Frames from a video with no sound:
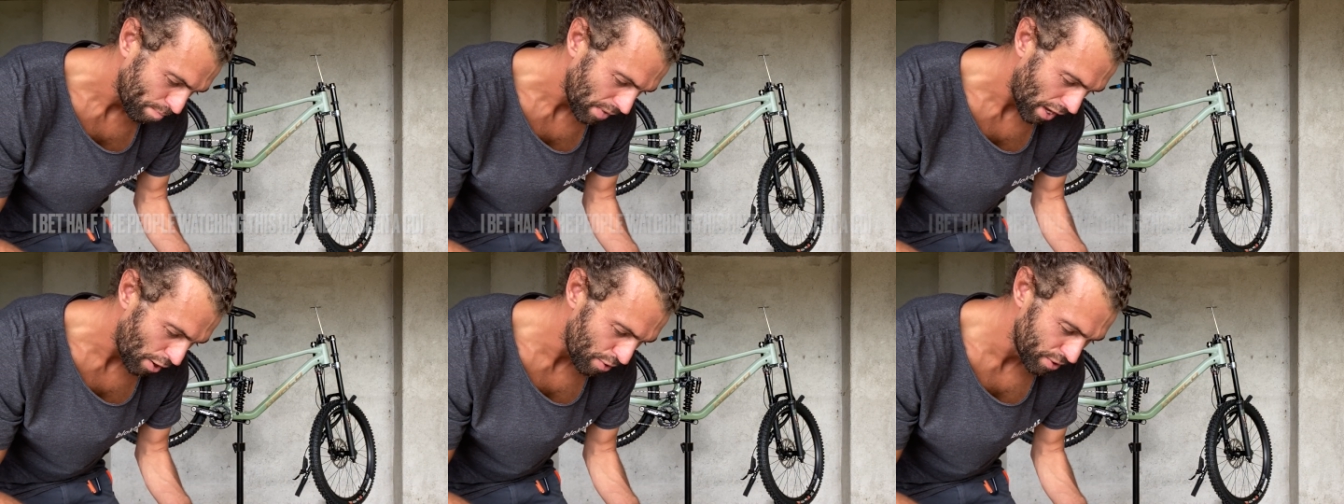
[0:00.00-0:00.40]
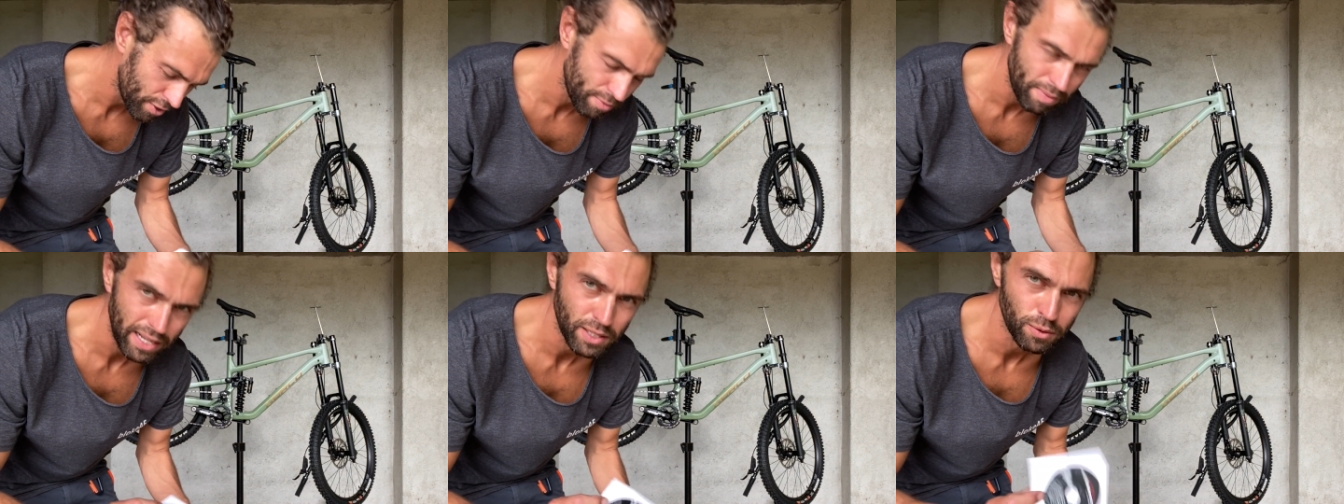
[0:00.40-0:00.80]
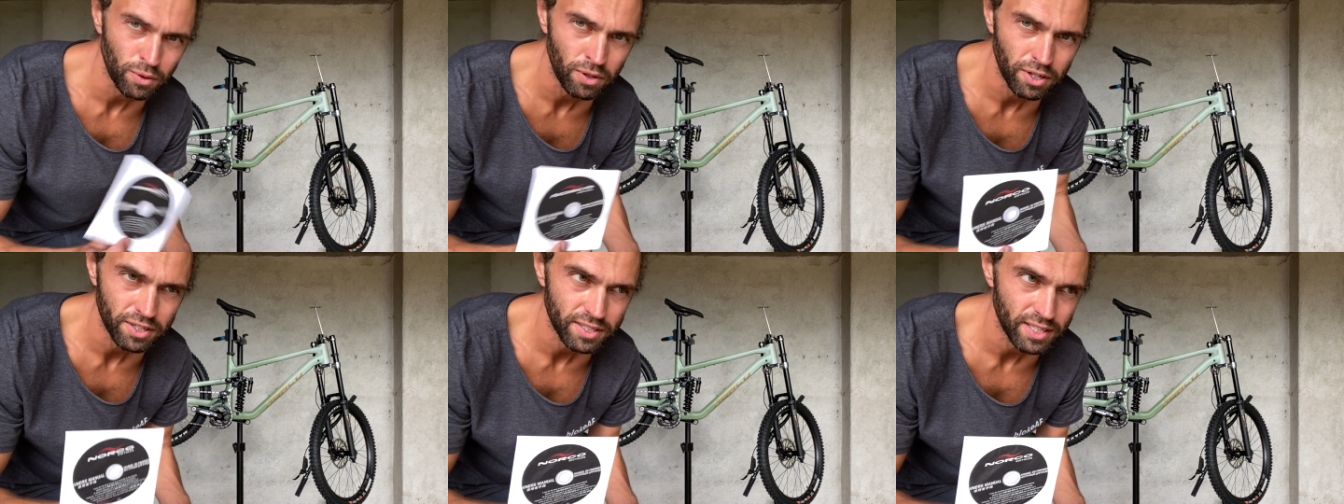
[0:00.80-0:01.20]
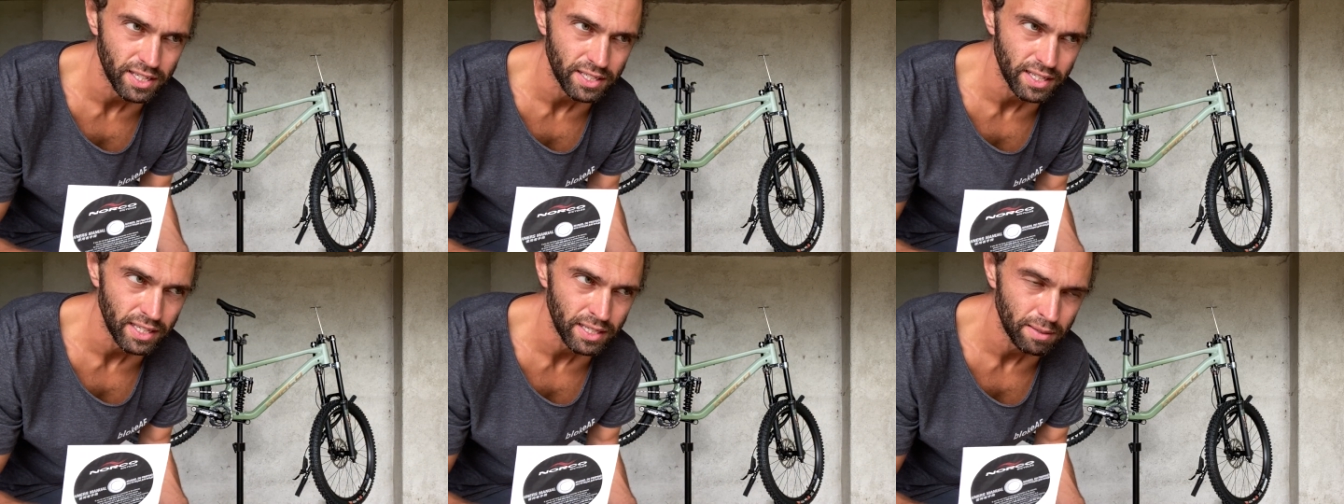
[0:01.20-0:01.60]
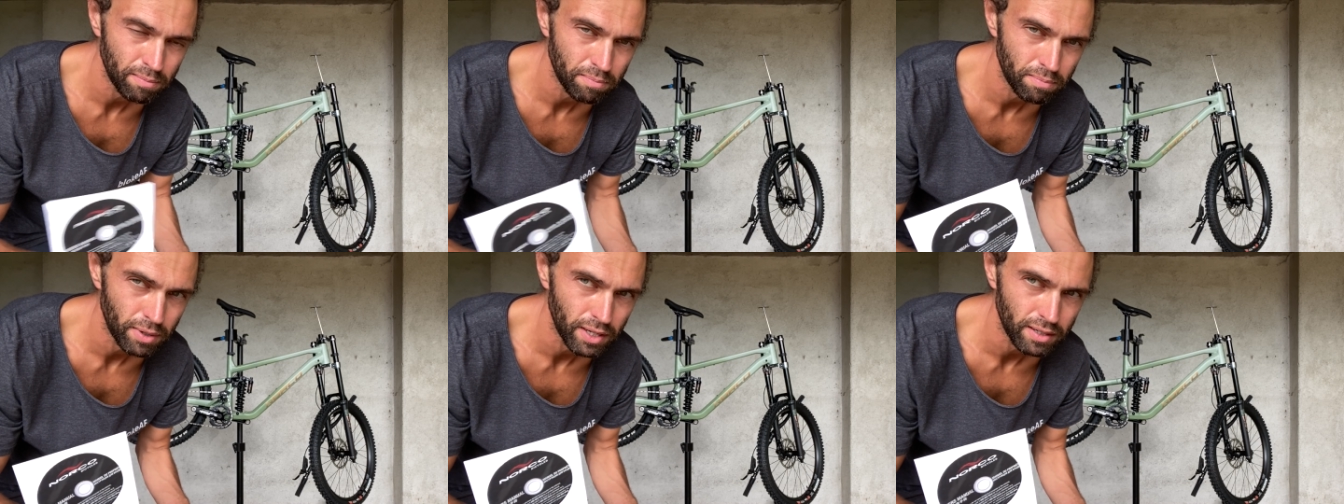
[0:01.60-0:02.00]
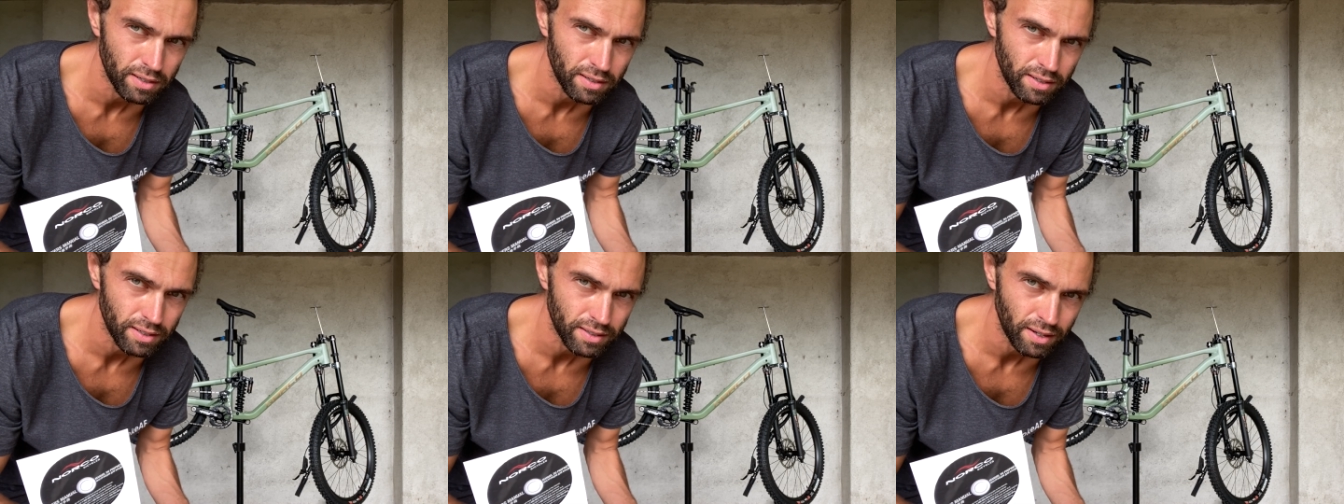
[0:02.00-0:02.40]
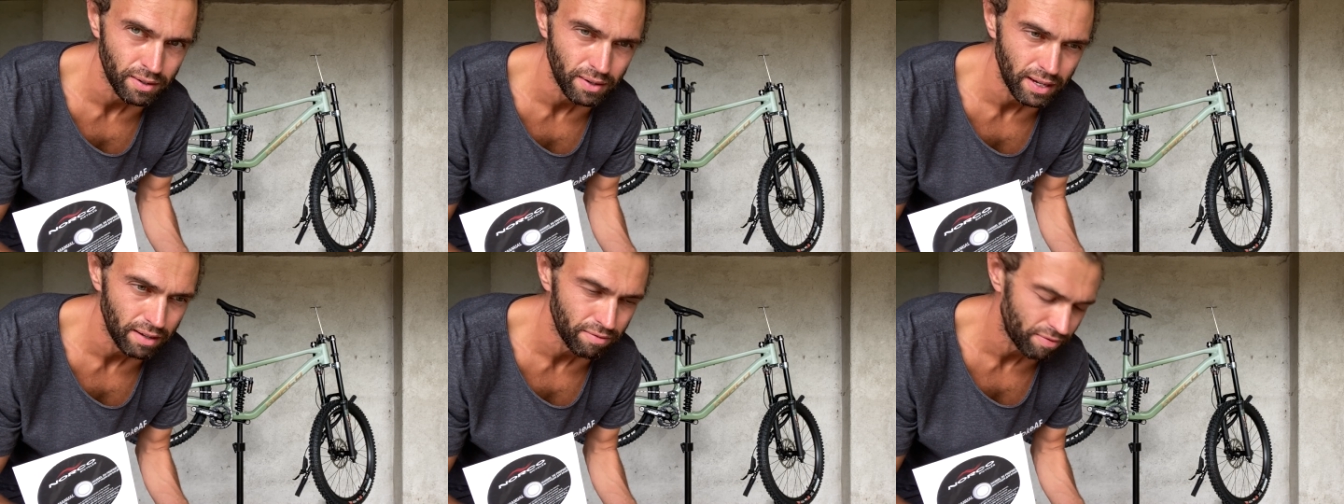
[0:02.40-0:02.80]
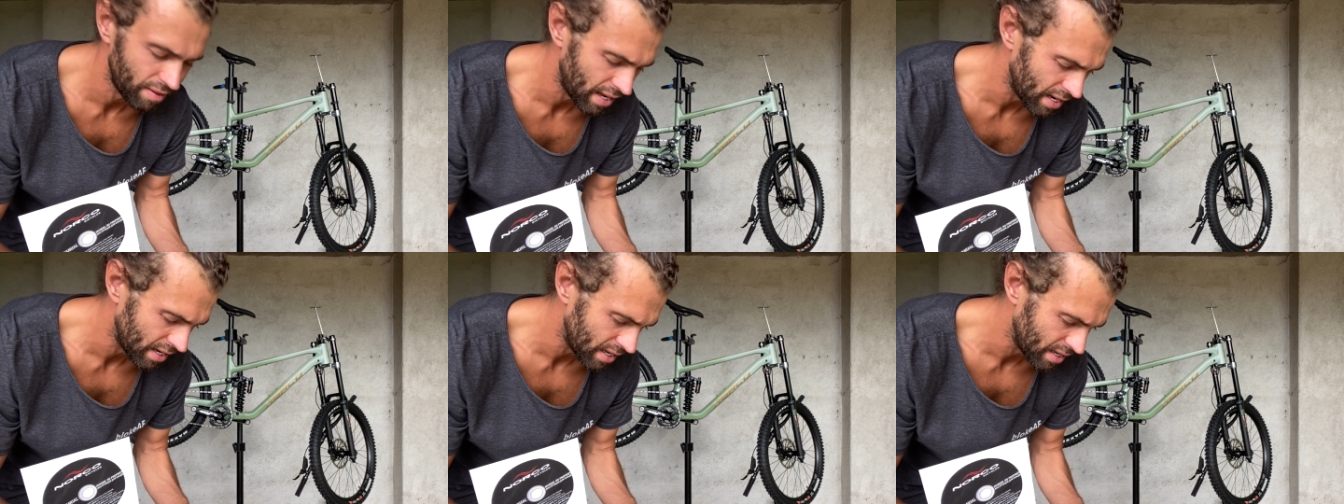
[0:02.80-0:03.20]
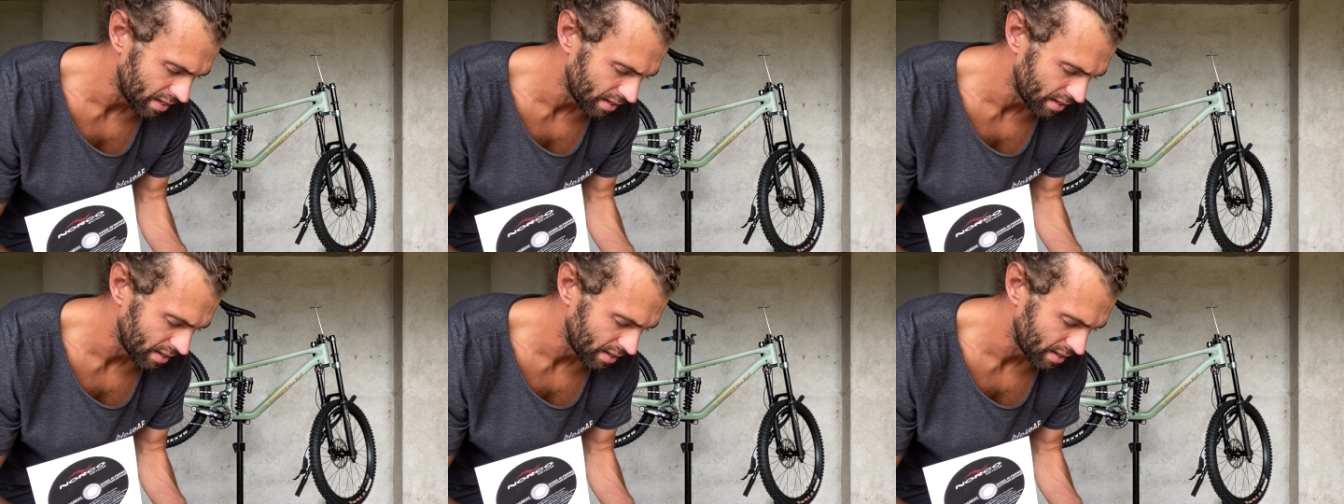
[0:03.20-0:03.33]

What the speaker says: owner's manual on a CD, but I don't have any